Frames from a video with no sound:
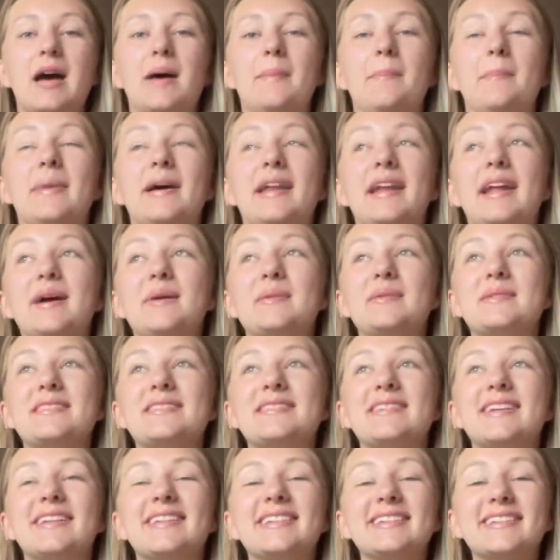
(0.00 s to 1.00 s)
But I was
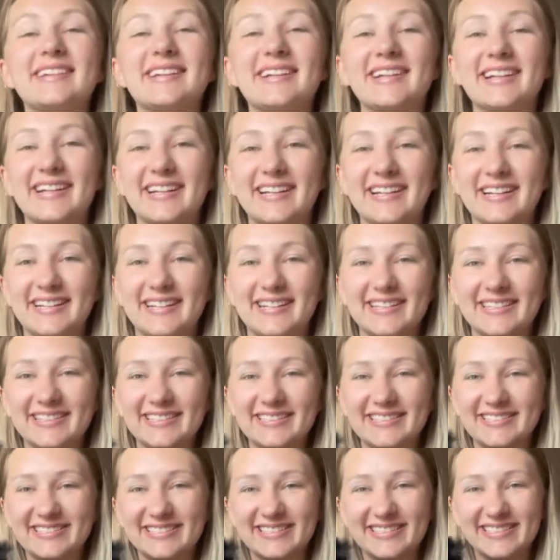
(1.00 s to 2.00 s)
telling her
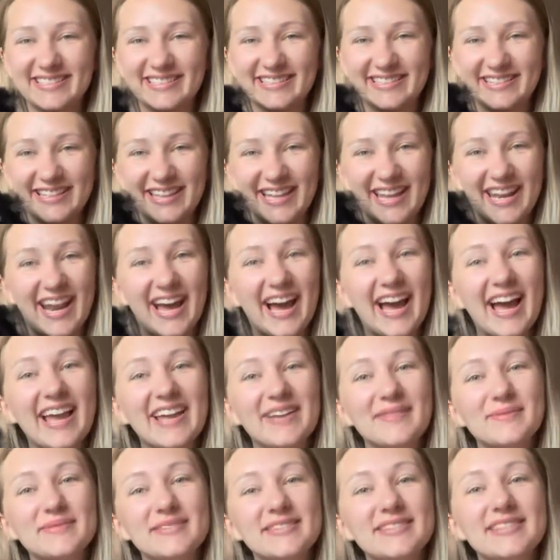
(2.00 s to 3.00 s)
that I
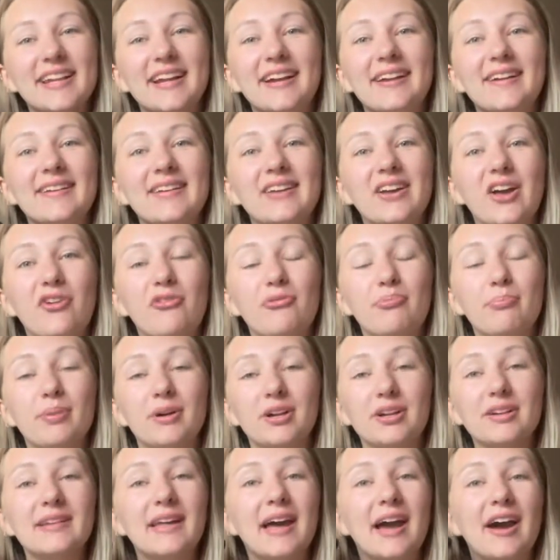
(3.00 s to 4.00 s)
am scared of
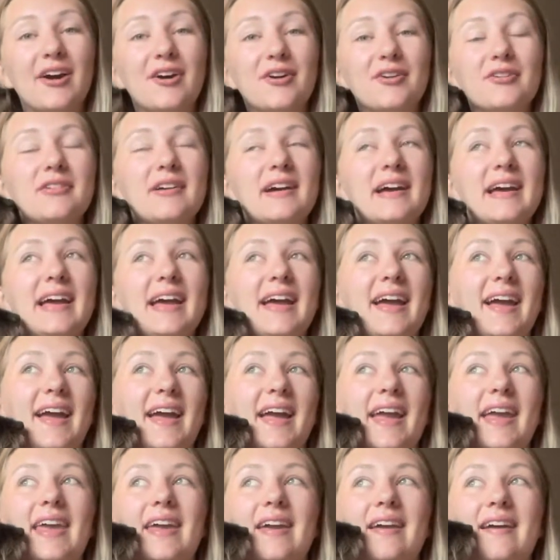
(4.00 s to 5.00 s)
burnout,
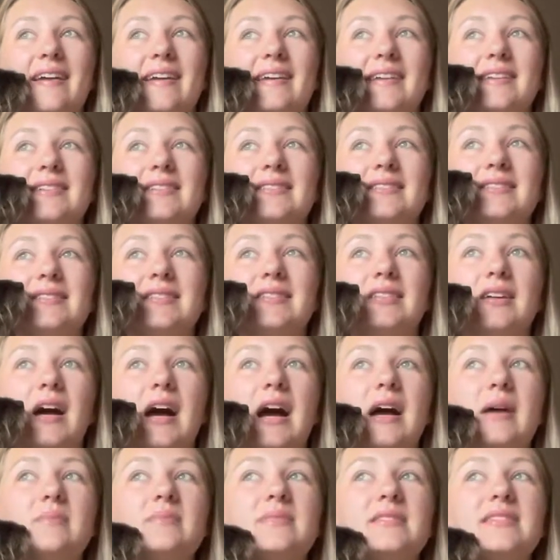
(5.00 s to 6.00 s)

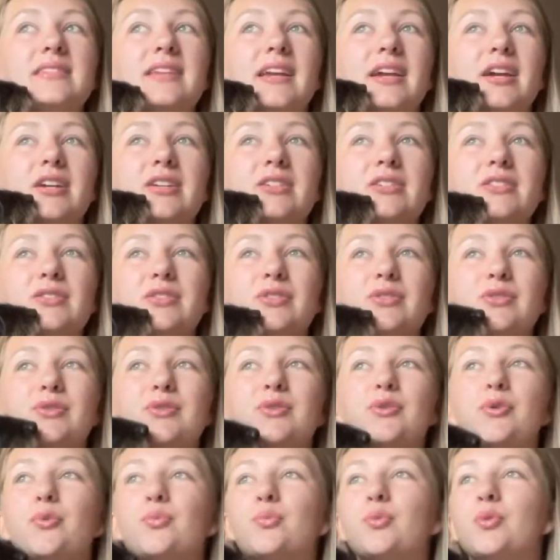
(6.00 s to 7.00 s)
and I'm scared
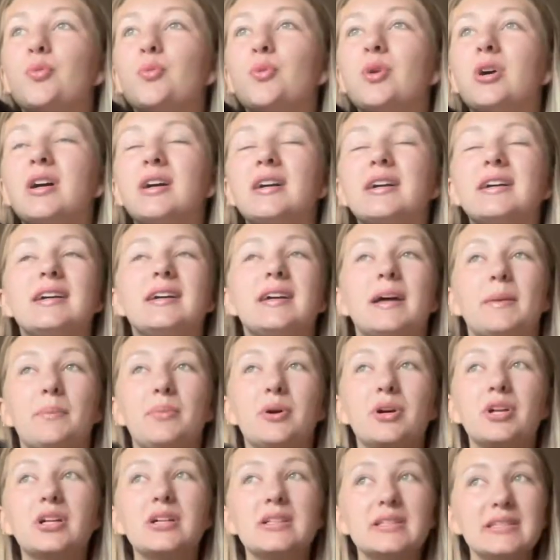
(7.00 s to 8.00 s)
to
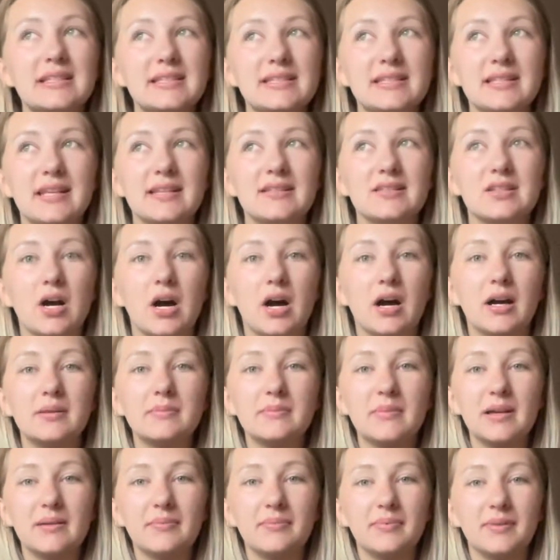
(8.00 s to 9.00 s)
put all these things
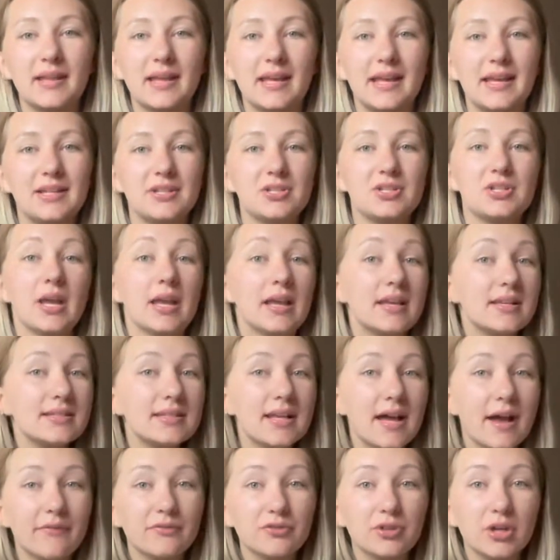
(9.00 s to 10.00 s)
on my plate, chase
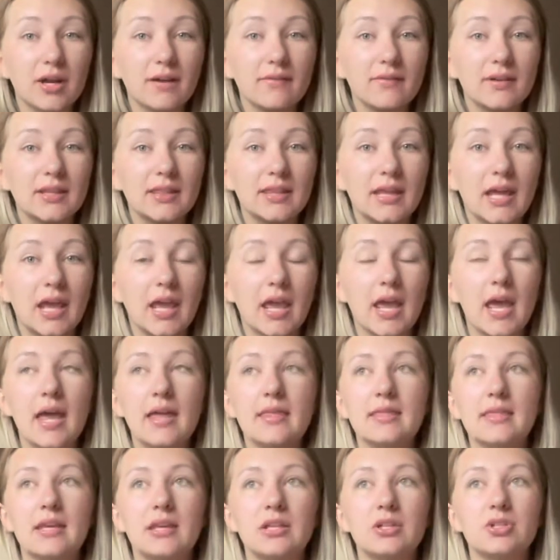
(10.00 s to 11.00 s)
after everything,
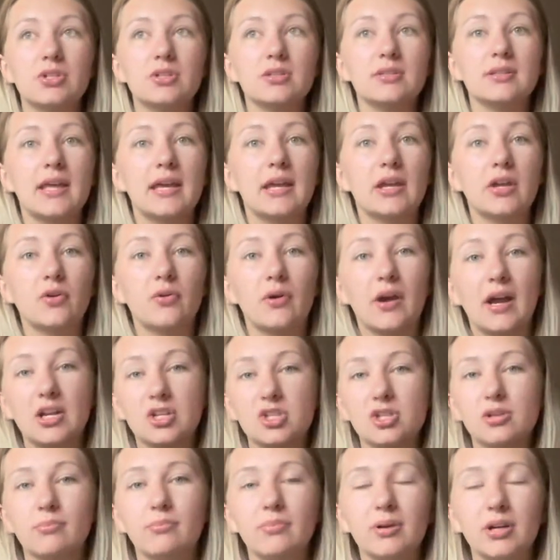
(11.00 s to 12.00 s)
and then just like
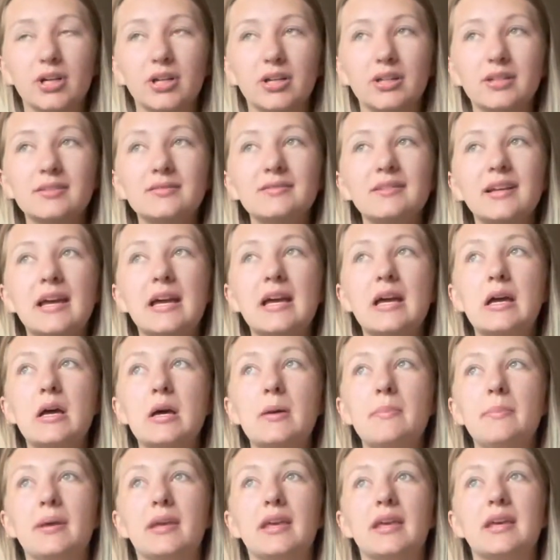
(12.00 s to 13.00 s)
crash and burn,
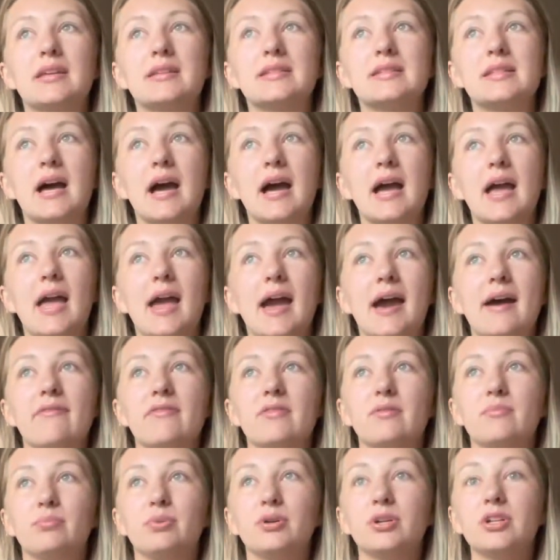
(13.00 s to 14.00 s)
because I
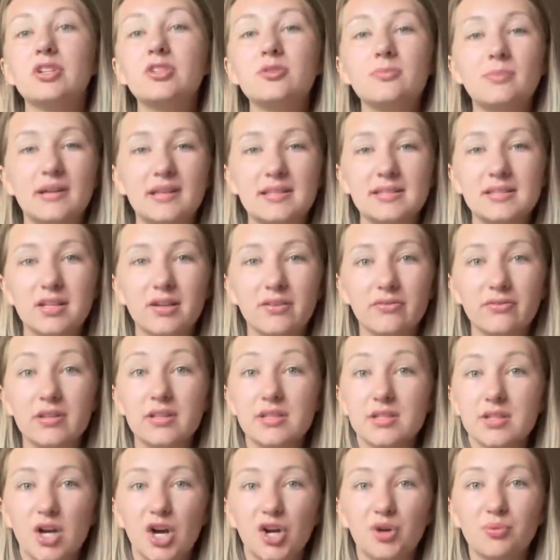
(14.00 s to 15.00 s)
haven't pushed myself
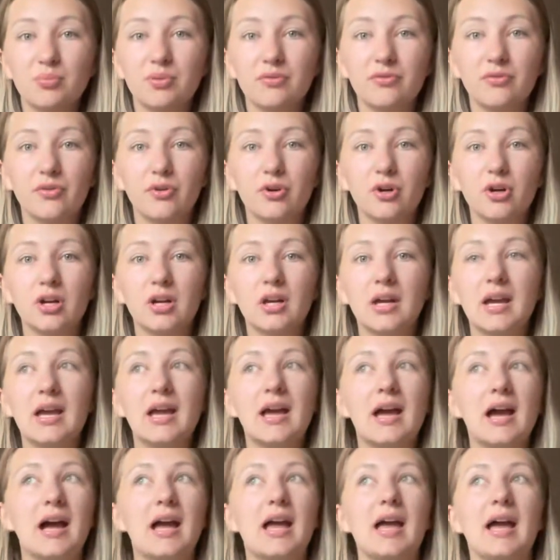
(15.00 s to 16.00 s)
this hard before.
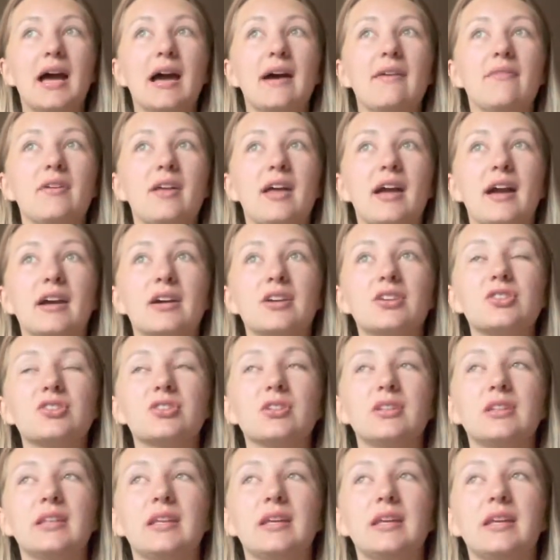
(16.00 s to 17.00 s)
I haven't
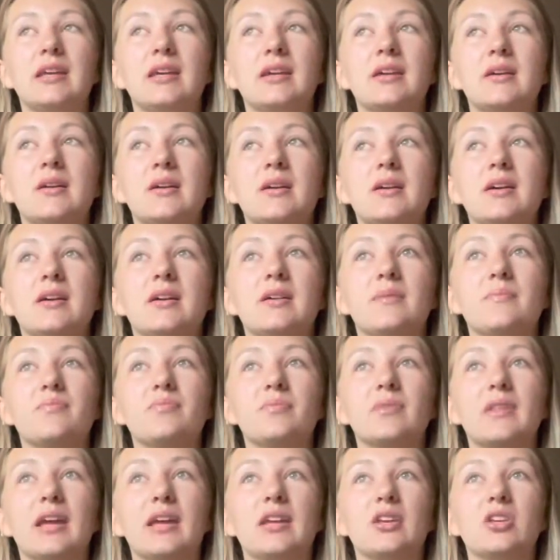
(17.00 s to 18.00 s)
actually
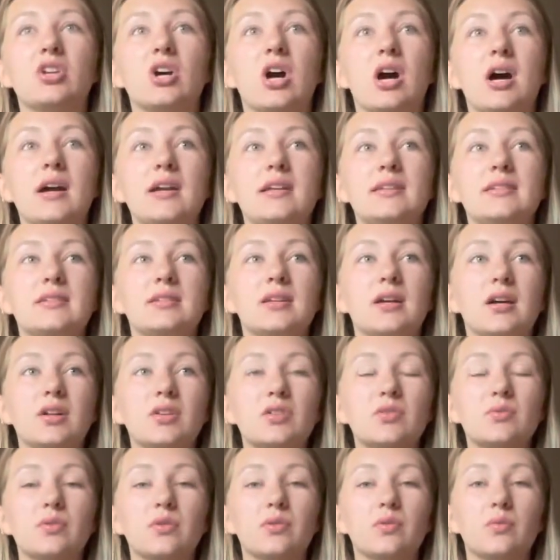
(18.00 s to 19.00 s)
like got in
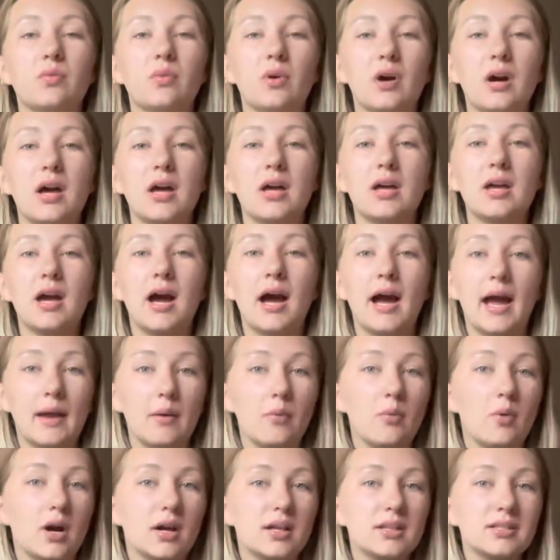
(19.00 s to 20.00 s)
touch with what I
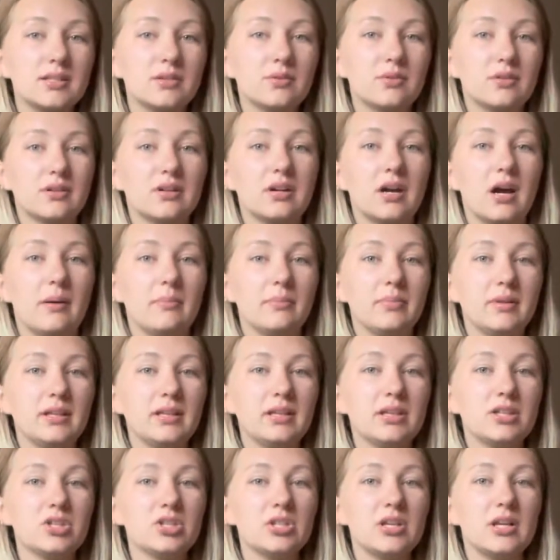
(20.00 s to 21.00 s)
want to
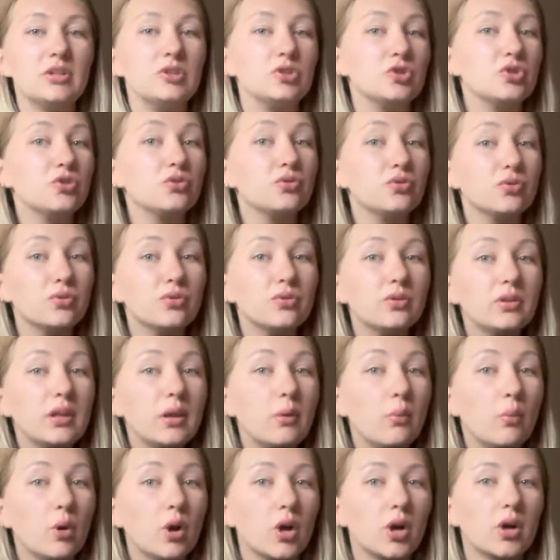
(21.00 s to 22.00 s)
accomplish and
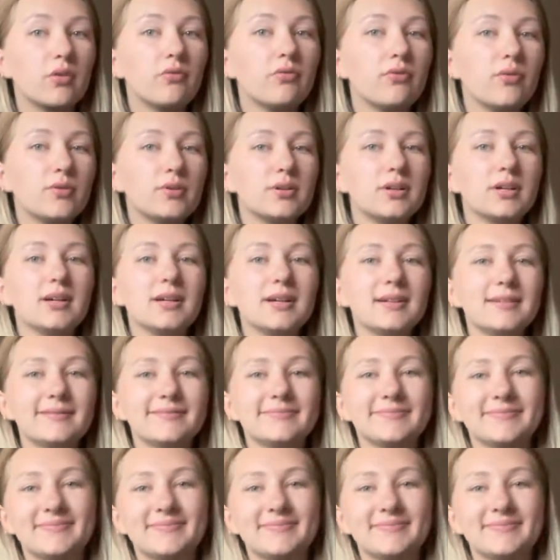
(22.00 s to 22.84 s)
truly work for.